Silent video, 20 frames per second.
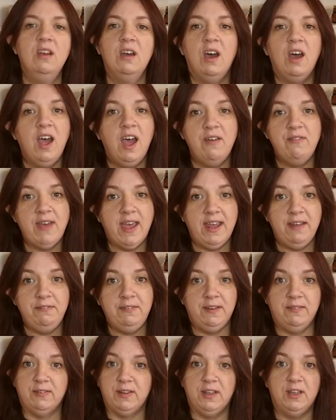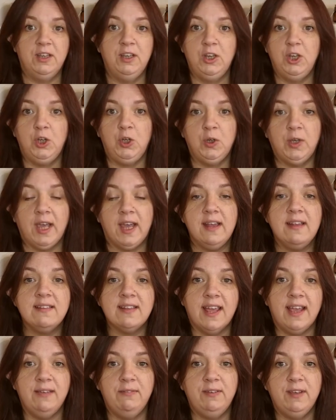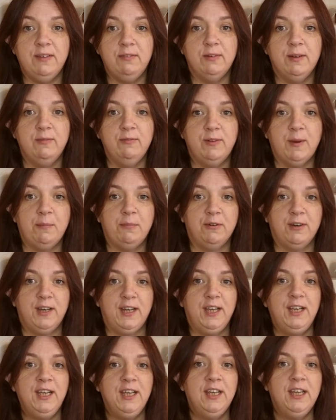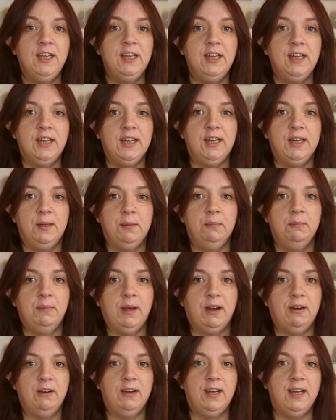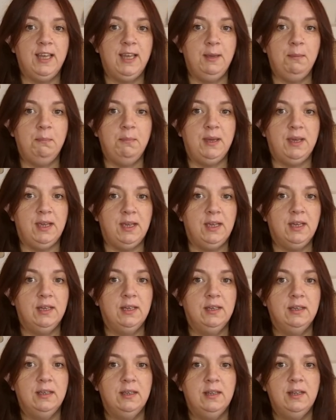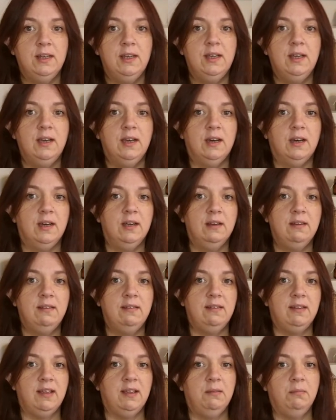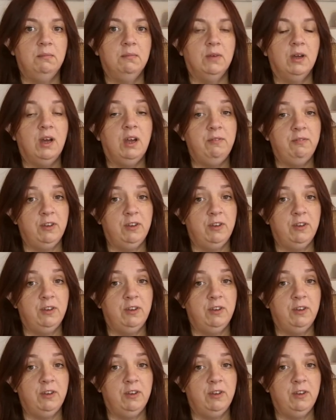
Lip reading: I have hay fever. Who gets hay fever in February? Apparently me. I've